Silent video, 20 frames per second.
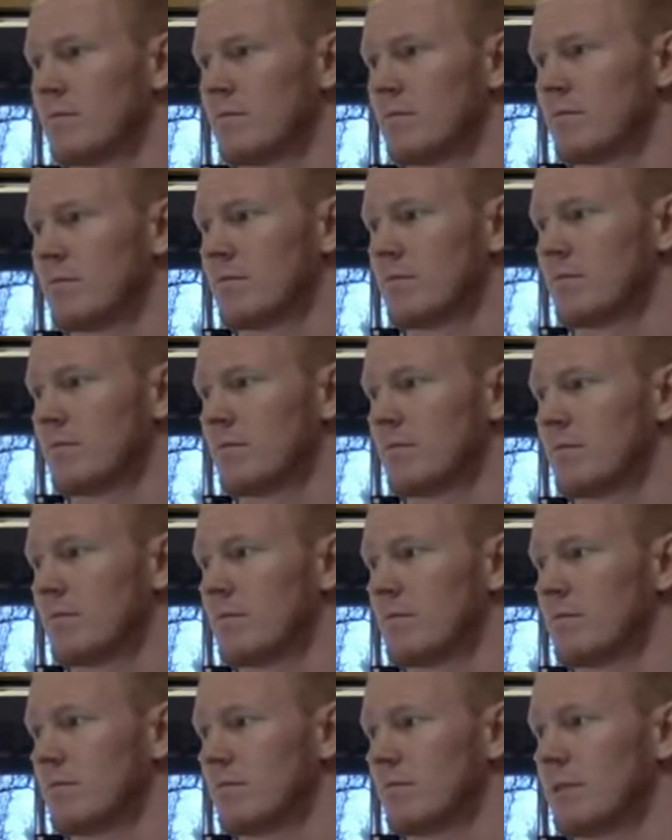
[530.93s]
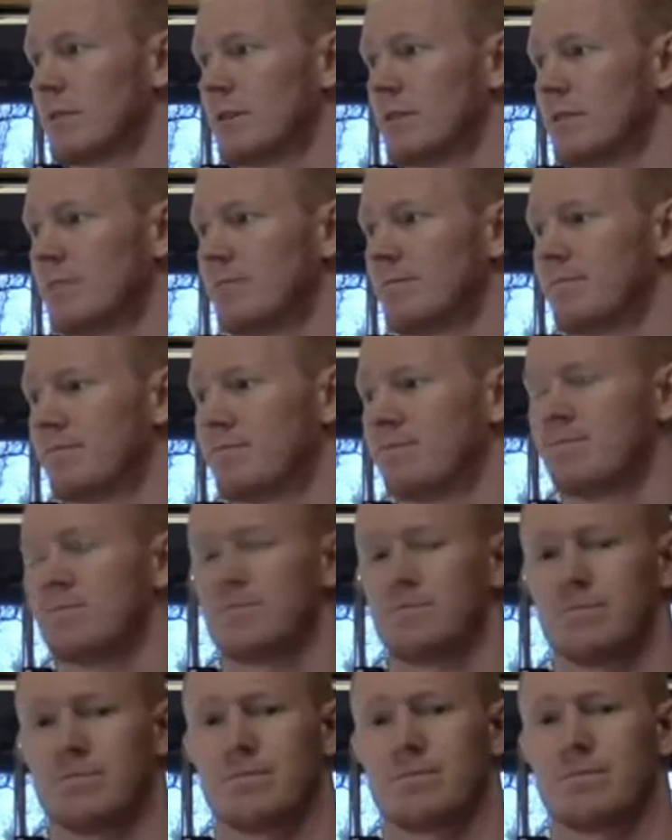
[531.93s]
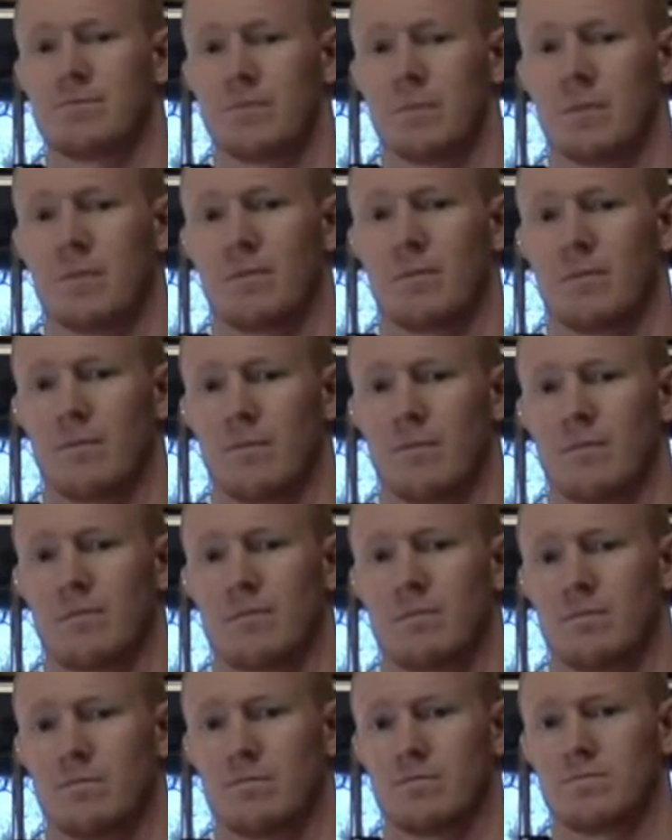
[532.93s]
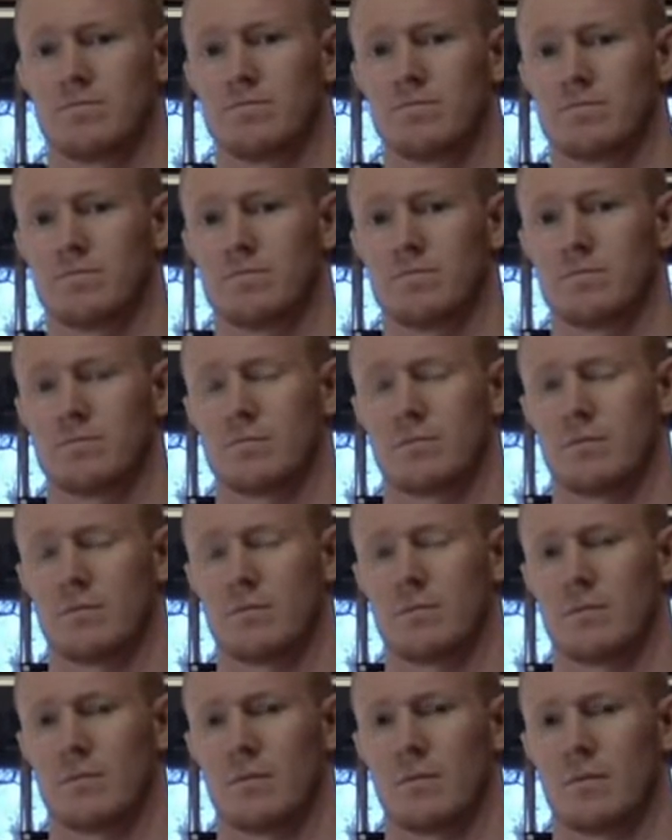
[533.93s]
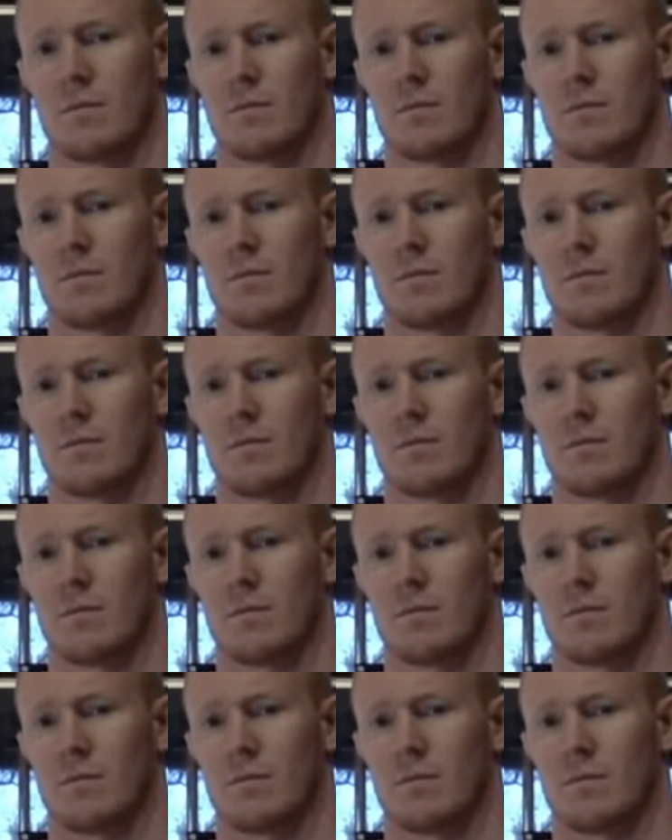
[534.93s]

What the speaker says: [no speech]